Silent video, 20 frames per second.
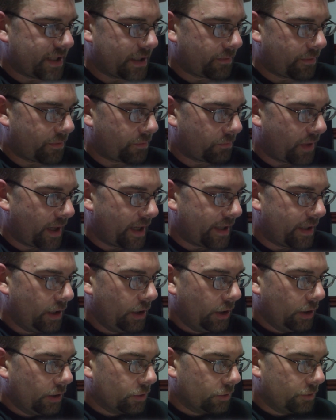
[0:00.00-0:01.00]
contend with the rain.
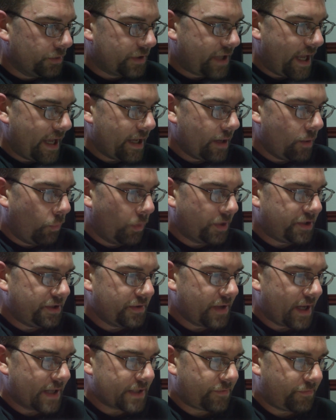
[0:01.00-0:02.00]
Luke King, what do
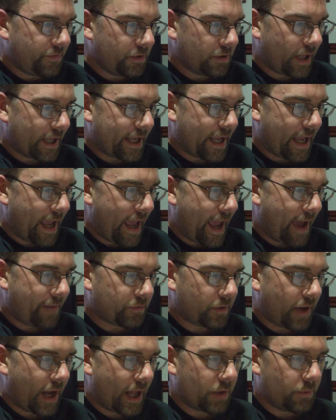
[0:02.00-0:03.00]
you guys feel like
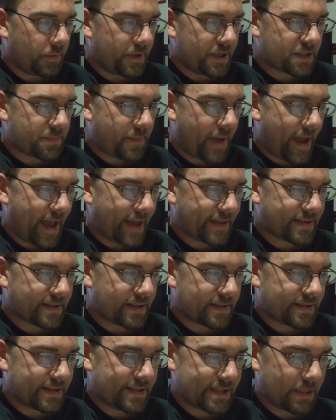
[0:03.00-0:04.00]
after Halloween is
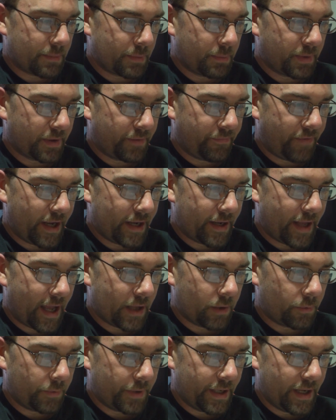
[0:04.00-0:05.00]
passed? Since I'm a big fan of
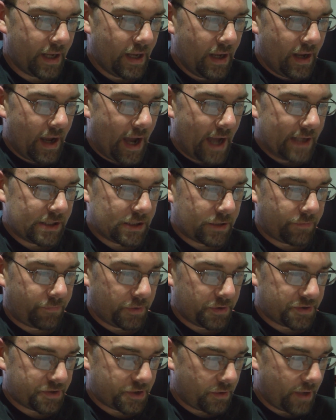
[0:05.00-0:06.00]
Halloween, I just
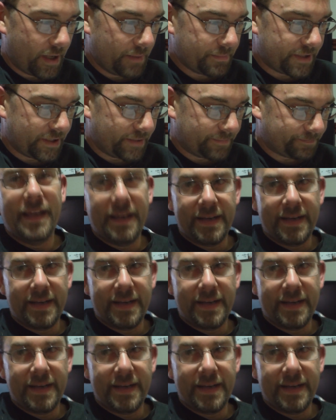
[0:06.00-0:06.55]
feel so empty.